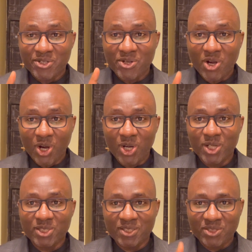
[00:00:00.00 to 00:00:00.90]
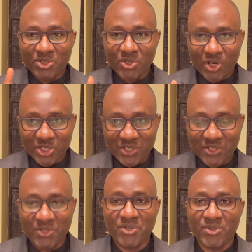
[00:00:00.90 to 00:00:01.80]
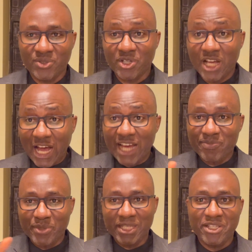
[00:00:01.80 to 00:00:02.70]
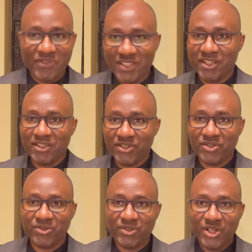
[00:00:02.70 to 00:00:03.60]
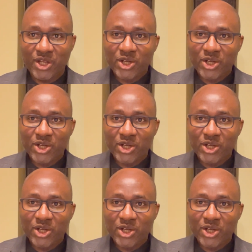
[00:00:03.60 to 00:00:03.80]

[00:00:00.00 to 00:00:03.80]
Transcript: God trusts you. God believes in you.